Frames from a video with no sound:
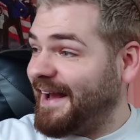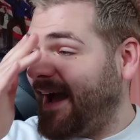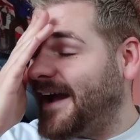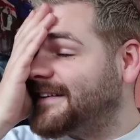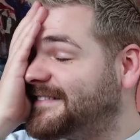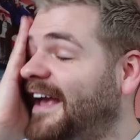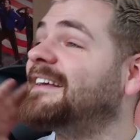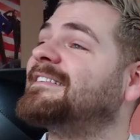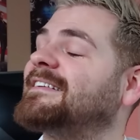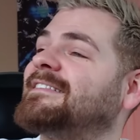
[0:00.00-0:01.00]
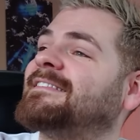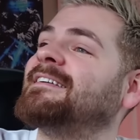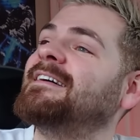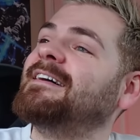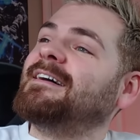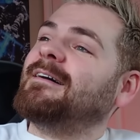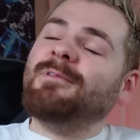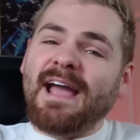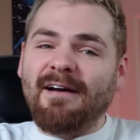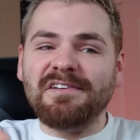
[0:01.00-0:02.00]
guy, Jesus.
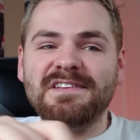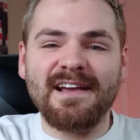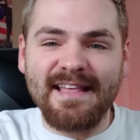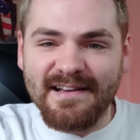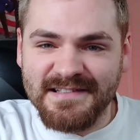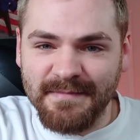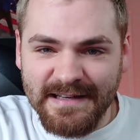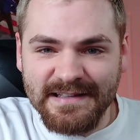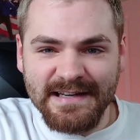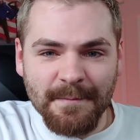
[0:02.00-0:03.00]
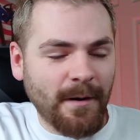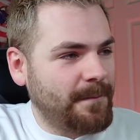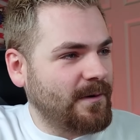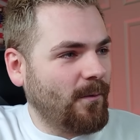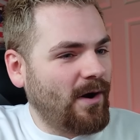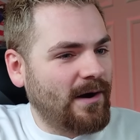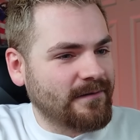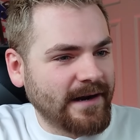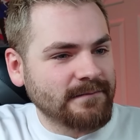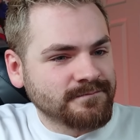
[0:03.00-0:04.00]
We haven't checked out some Indian hip hop in a
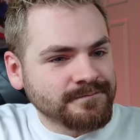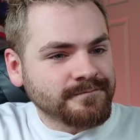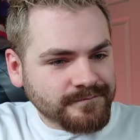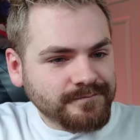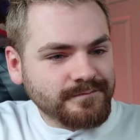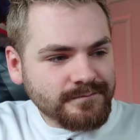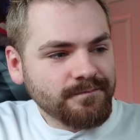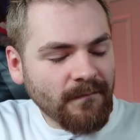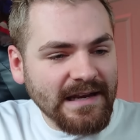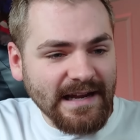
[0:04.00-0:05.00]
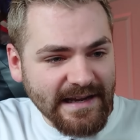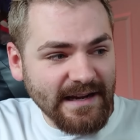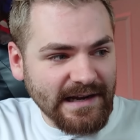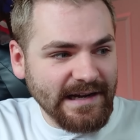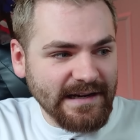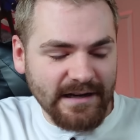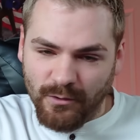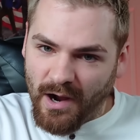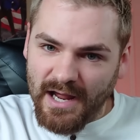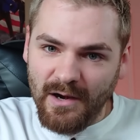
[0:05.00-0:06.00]
while, right? Like in
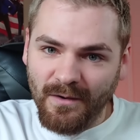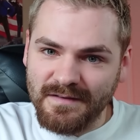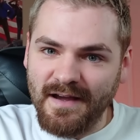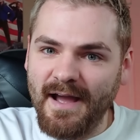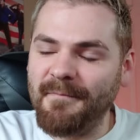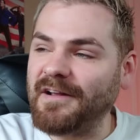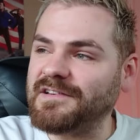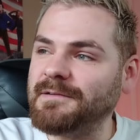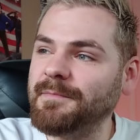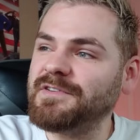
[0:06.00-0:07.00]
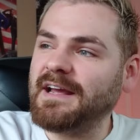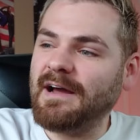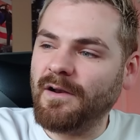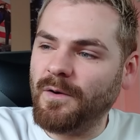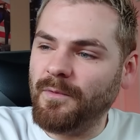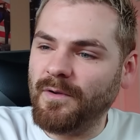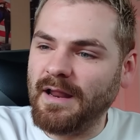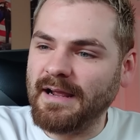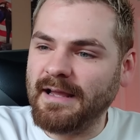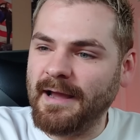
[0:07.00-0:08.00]
quite a long time, actually. We've been checking out a lot more
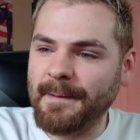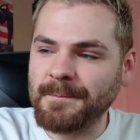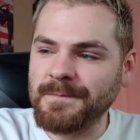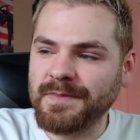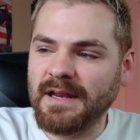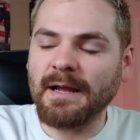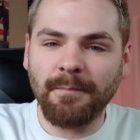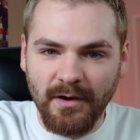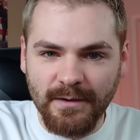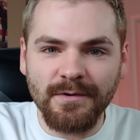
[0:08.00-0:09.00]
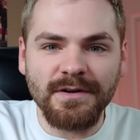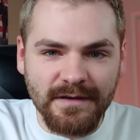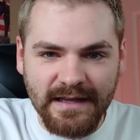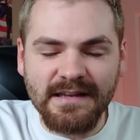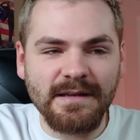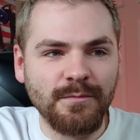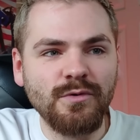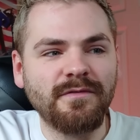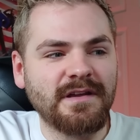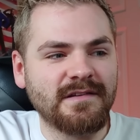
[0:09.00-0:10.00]
like Bollywood and Indian
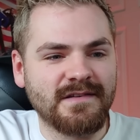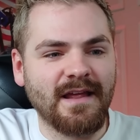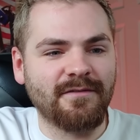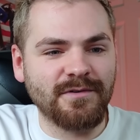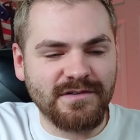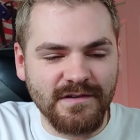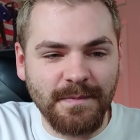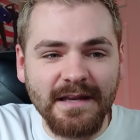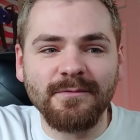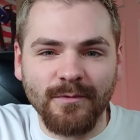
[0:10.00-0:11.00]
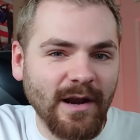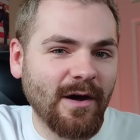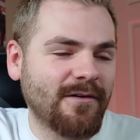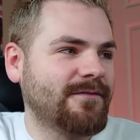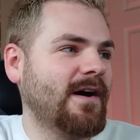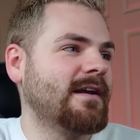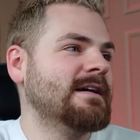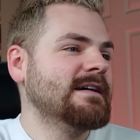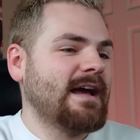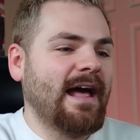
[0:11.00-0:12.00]
movie stuff, which has been a lot of fun.
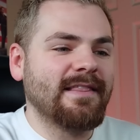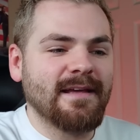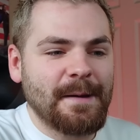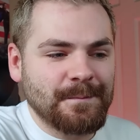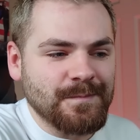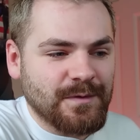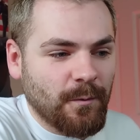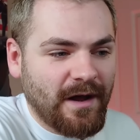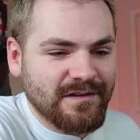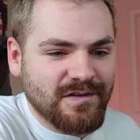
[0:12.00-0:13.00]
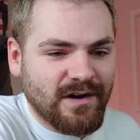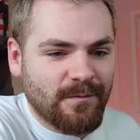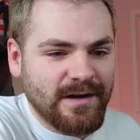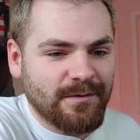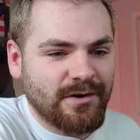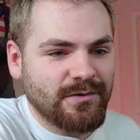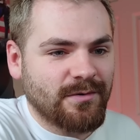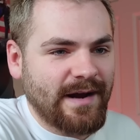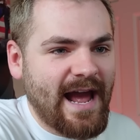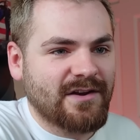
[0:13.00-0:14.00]
And one song I really want to do a
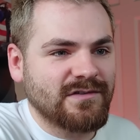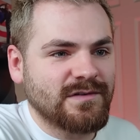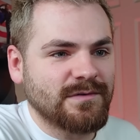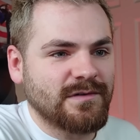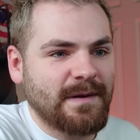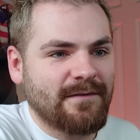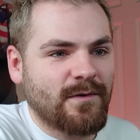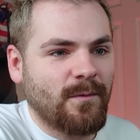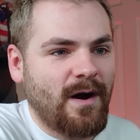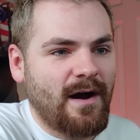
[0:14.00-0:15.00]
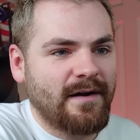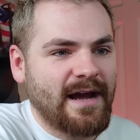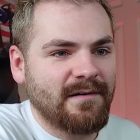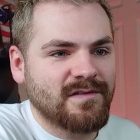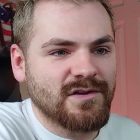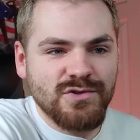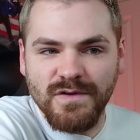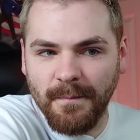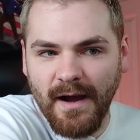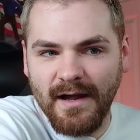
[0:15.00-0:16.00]
reaction to, which has been out for a while now, is the
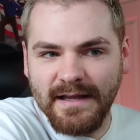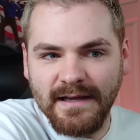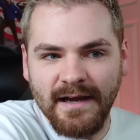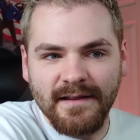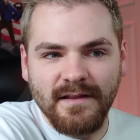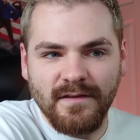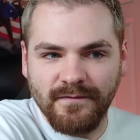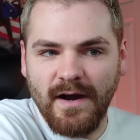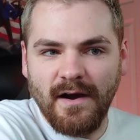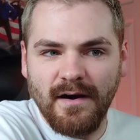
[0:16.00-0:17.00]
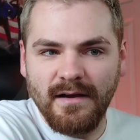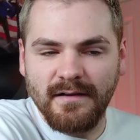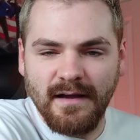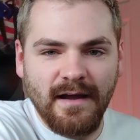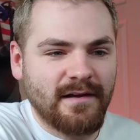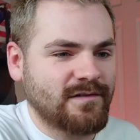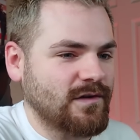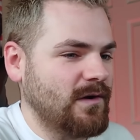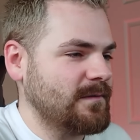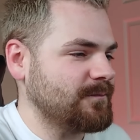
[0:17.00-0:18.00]
Chutamali, the Devara
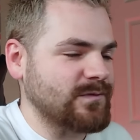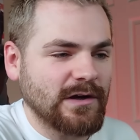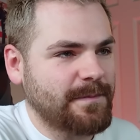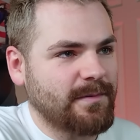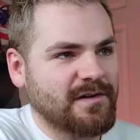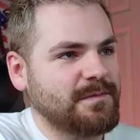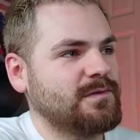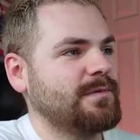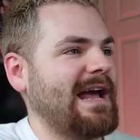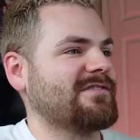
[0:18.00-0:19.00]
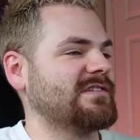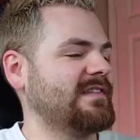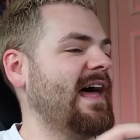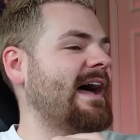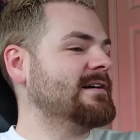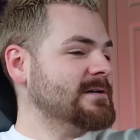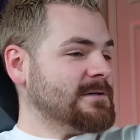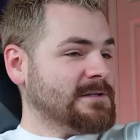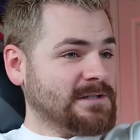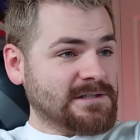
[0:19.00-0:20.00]
song. A lot of people ask me to react into that.
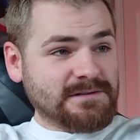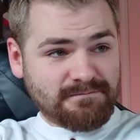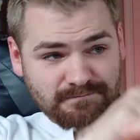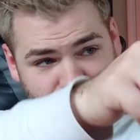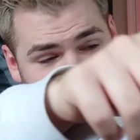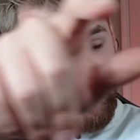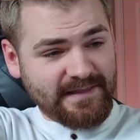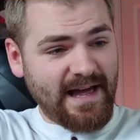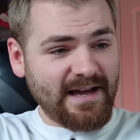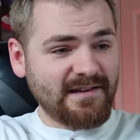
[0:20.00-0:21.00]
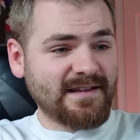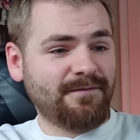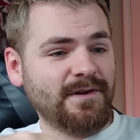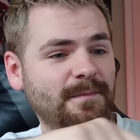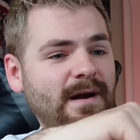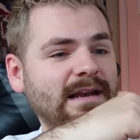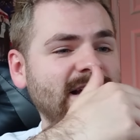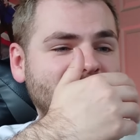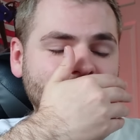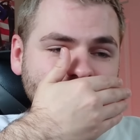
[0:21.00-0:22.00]
And that is definitely on my
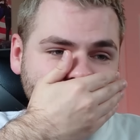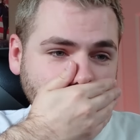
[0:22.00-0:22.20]
list.